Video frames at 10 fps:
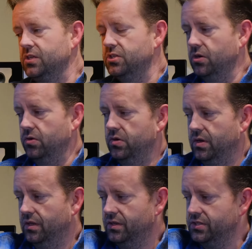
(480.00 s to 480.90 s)
So you
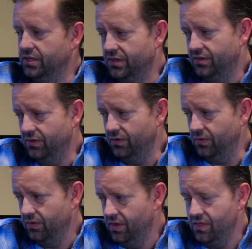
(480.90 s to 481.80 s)
can listen
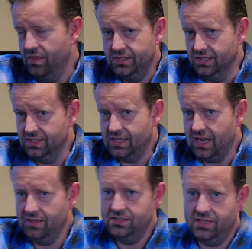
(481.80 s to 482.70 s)
to this in
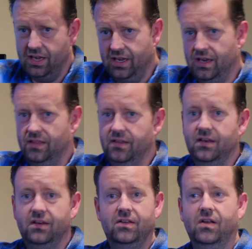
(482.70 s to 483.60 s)
solid state, and
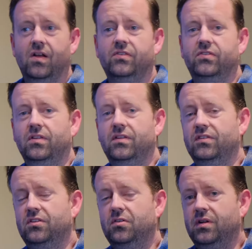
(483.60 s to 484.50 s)
then you can also
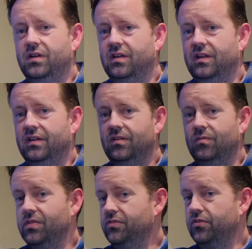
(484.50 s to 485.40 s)
listen to it
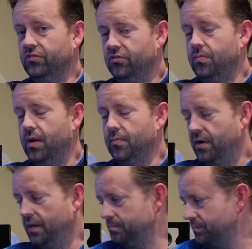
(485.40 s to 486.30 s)
with a tube amp
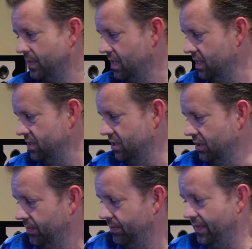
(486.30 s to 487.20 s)
on it.
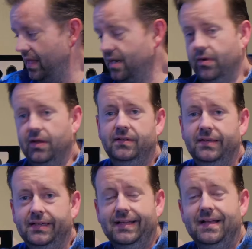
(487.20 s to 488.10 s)
So anyway,
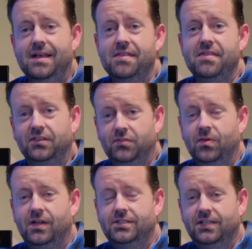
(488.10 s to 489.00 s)
thanks for
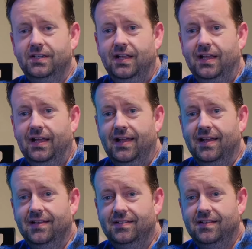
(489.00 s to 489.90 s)
watching,
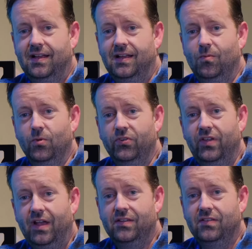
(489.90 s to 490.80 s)
and we'll see
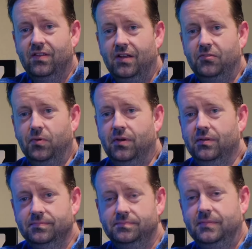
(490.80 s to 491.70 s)
you guys on the next one.
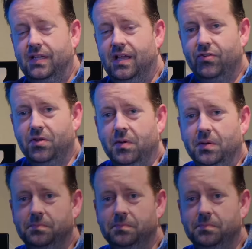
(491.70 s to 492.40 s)
Have a good one.